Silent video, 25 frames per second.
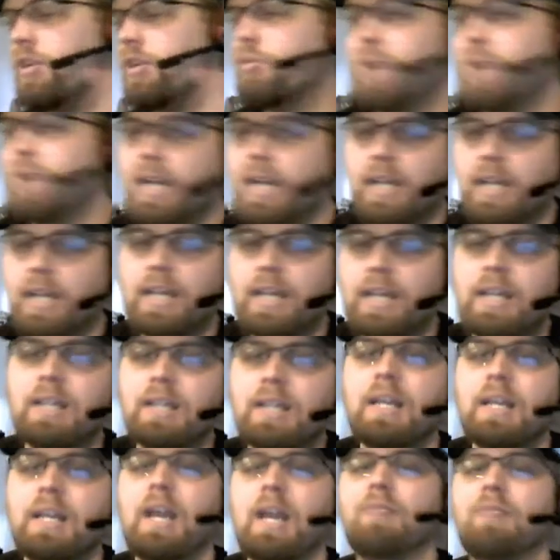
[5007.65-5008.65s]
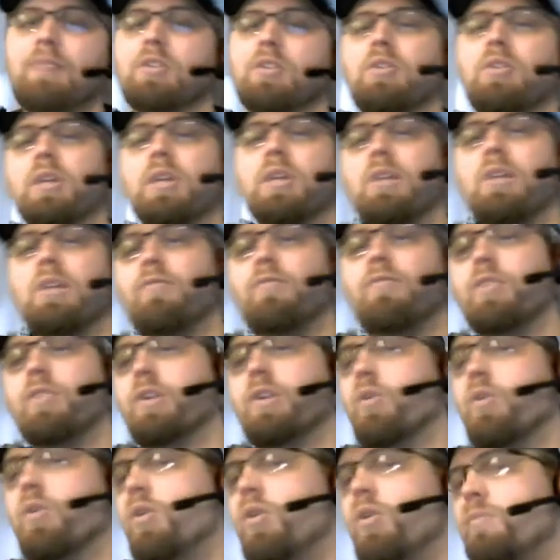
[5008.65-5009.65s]
This is a great
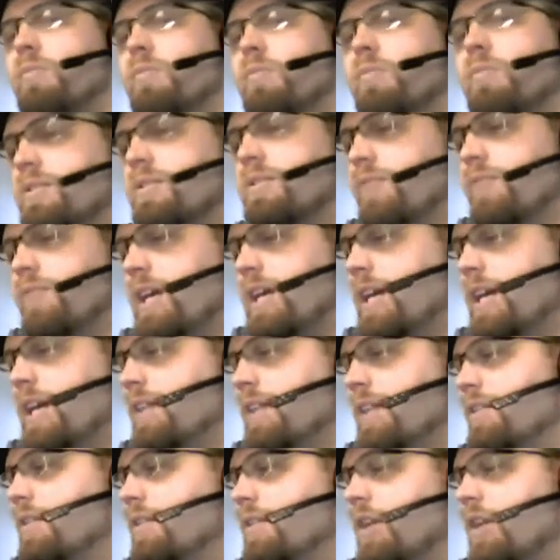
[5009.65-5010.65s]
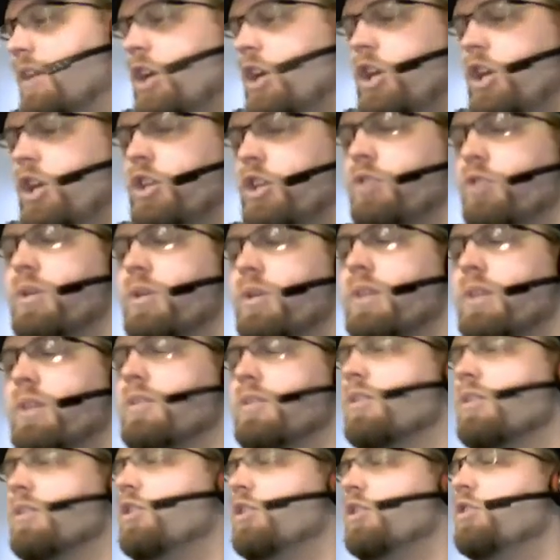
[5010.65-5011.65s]
card for
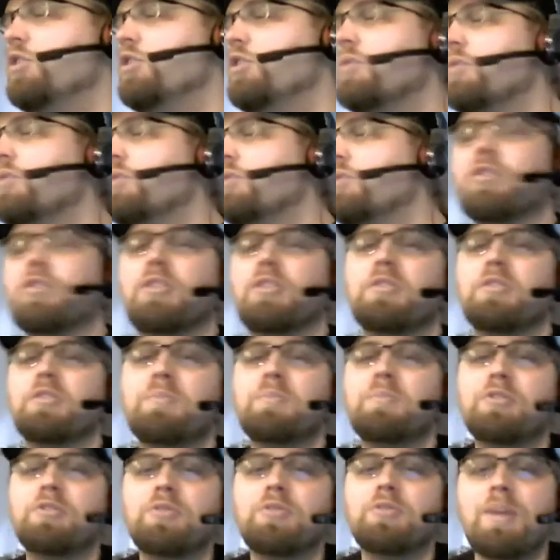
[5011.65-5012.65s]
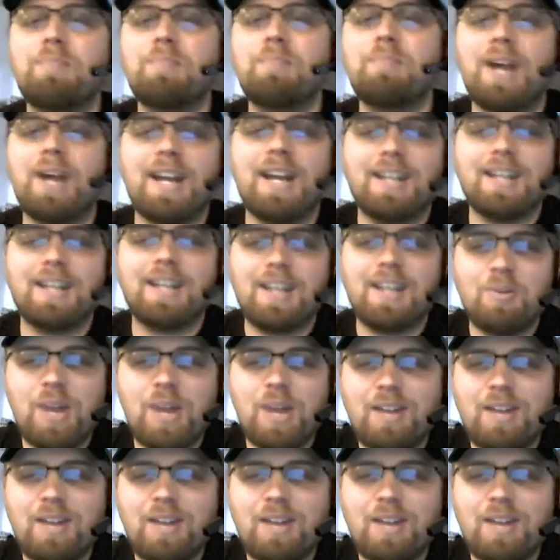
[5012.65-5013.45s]
your mana ramp package in this deck.